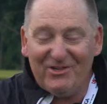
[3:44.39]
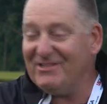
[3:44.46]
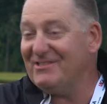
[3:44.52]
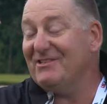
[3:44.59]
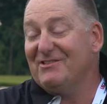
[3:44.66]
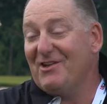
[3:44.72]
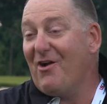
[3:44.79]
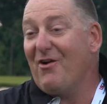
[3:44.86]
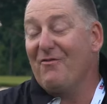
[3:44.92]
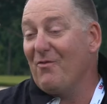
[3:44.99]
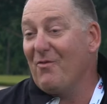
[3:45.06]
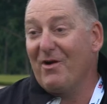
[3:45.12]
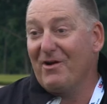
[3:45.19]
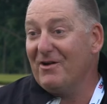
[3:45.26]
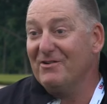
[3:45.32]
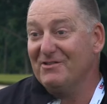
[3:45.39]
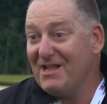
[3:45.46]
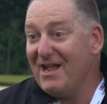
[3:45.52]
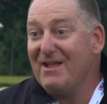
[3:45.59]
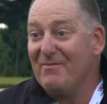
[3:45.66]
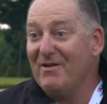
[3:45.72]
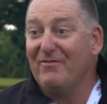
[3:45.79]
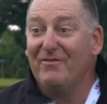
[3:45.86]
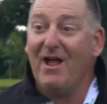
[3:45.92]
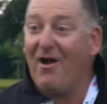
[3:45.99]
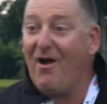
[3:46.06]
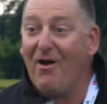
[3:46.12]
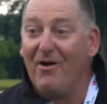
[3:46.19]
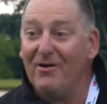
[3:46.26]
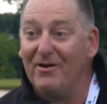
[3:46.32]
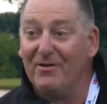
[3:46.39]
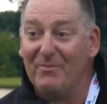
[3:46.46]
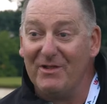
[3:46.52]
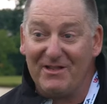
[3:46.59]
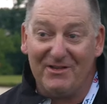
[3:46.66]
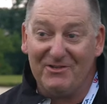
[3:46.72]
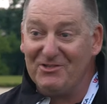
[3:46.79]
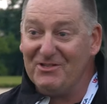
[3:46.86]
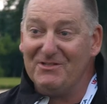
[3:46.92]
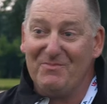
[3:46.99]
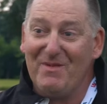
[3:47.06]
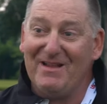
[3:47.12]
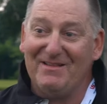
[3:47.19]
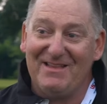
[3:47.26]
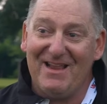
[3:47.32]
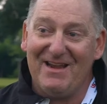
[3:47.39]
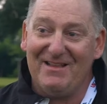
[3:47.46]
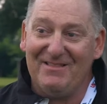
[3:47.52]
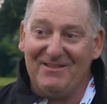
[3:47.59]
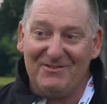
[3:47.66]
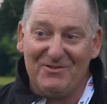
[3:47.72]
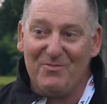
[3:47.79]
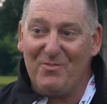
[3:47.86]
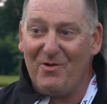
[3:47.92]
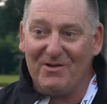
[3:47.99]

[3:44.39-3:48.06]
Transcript: just as hard of a worker as I am, if not harder, because she's maintaining the two